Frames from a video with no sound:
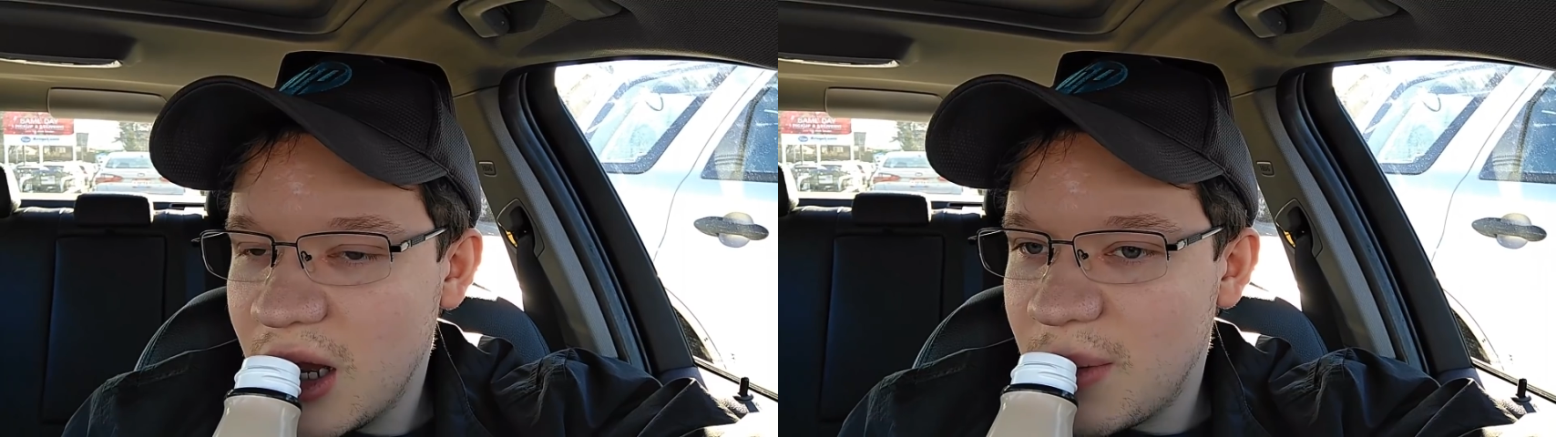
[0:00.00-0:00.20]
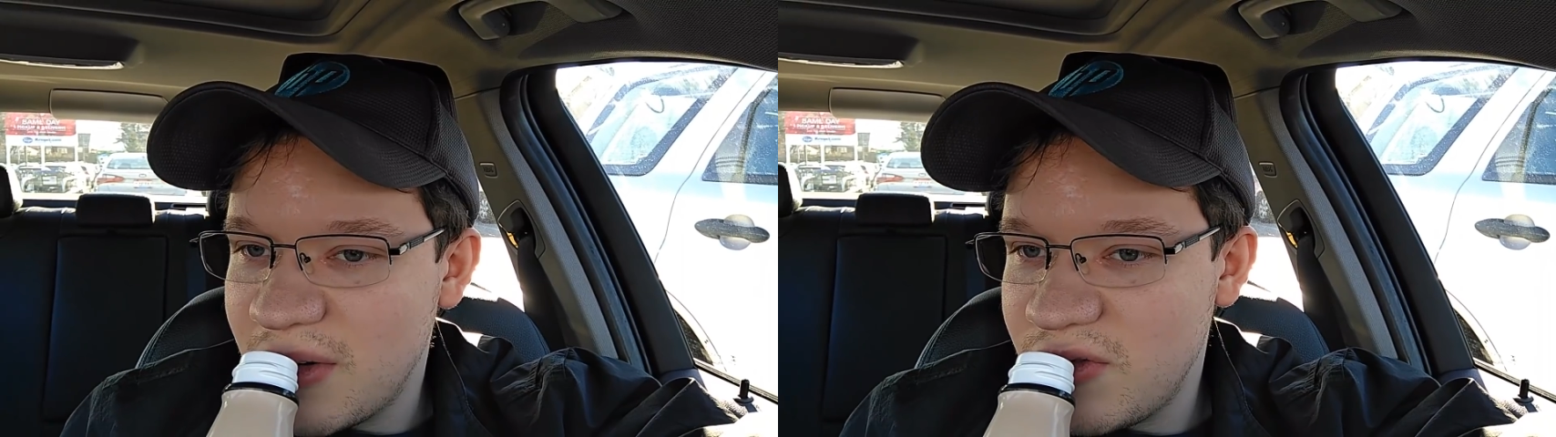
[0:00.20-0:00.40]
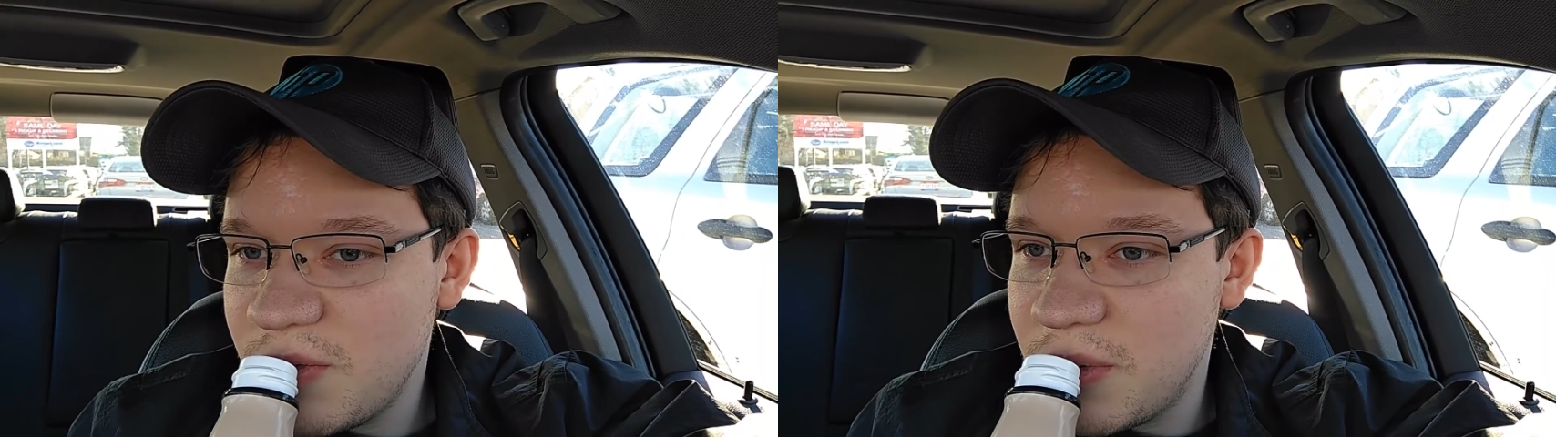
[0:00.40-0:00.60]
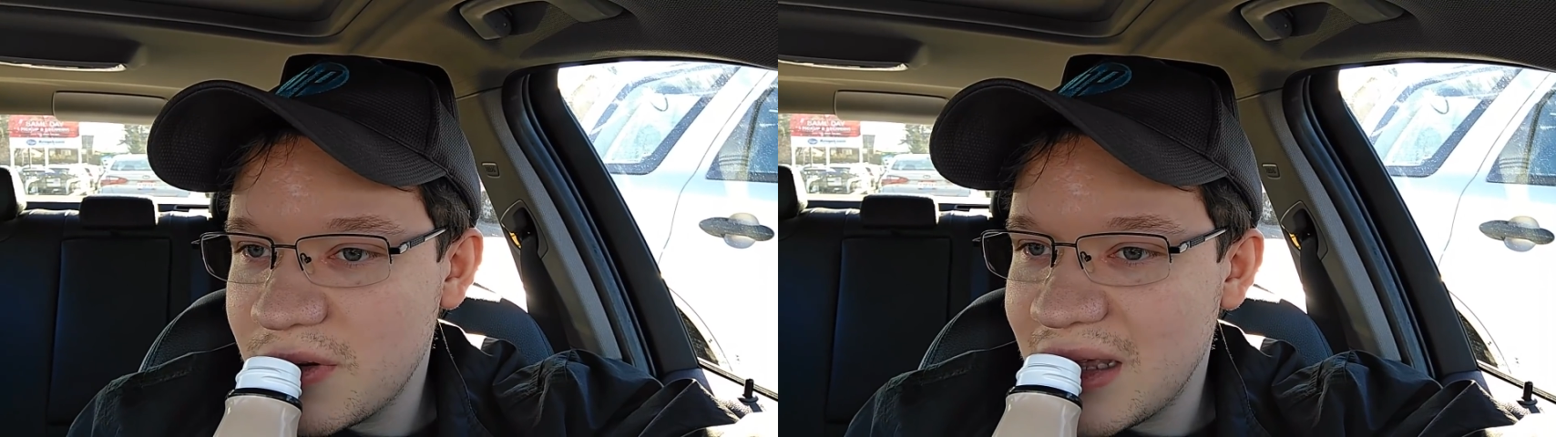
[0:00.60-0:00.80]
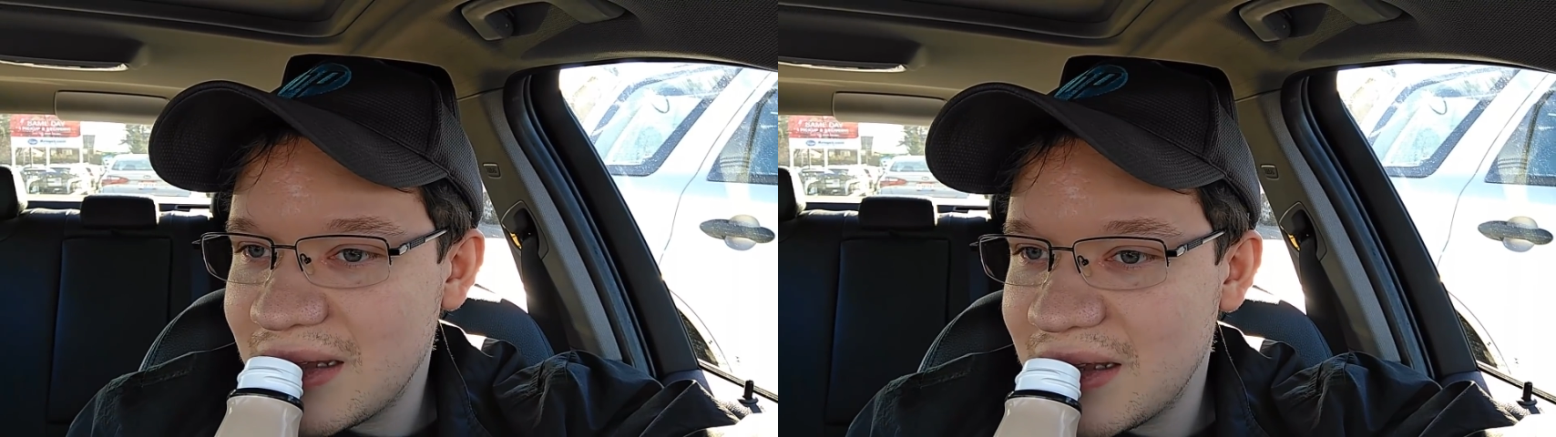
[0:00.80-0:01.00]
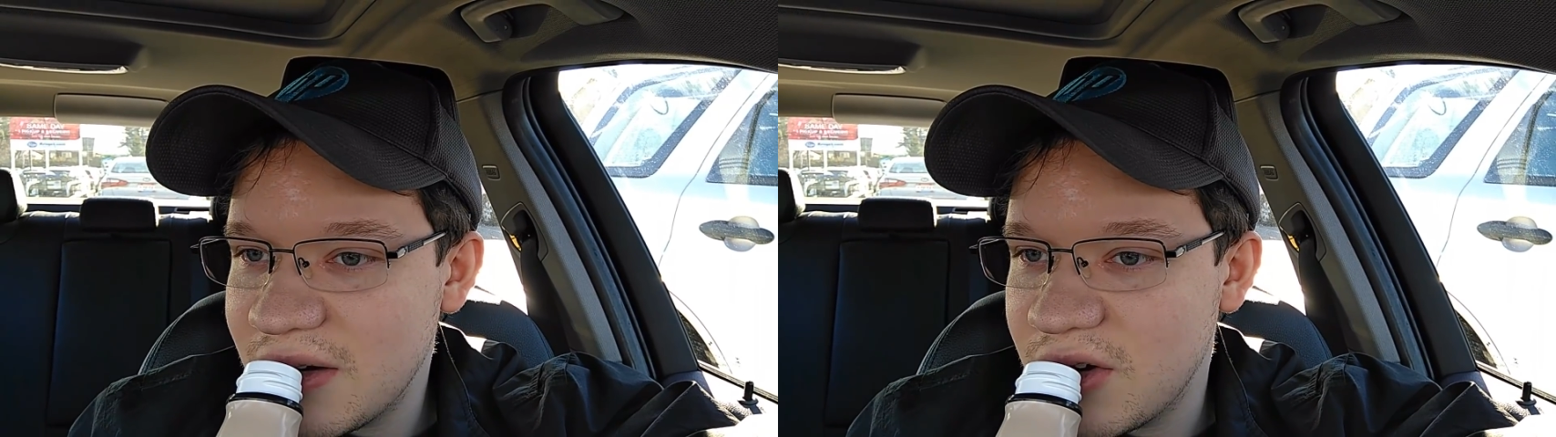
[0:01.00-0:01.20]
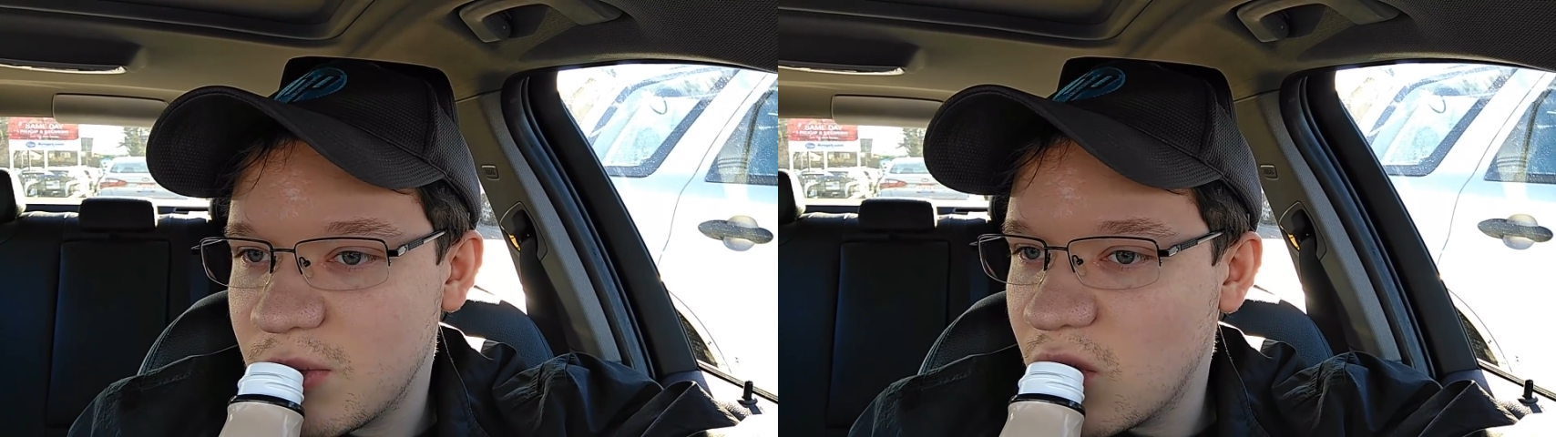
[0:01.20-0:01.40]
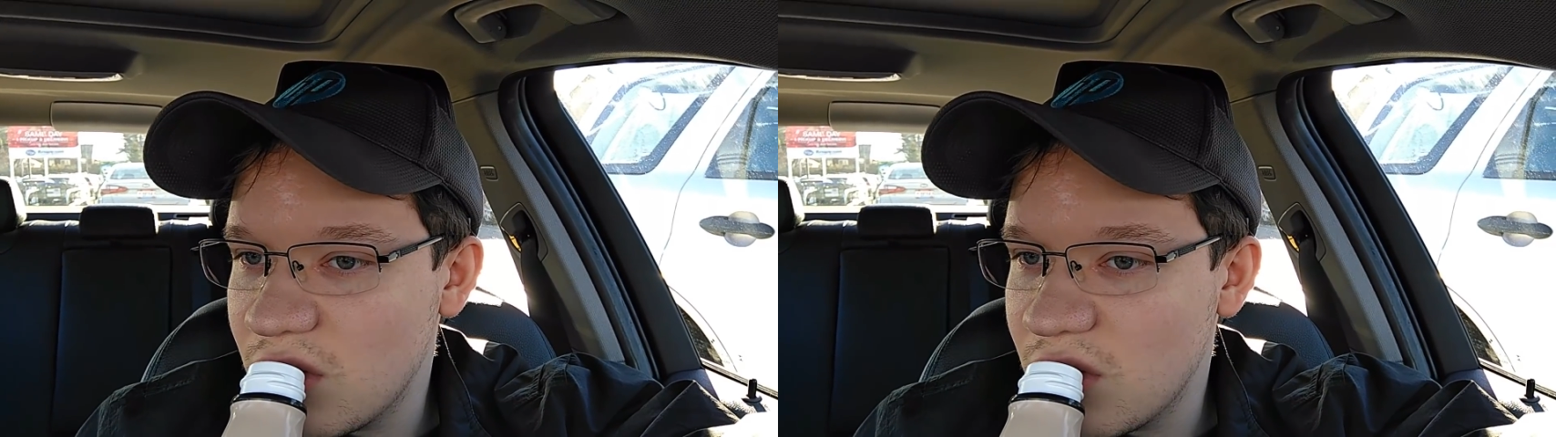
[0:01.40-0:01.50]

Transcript: but if you put that there, you're more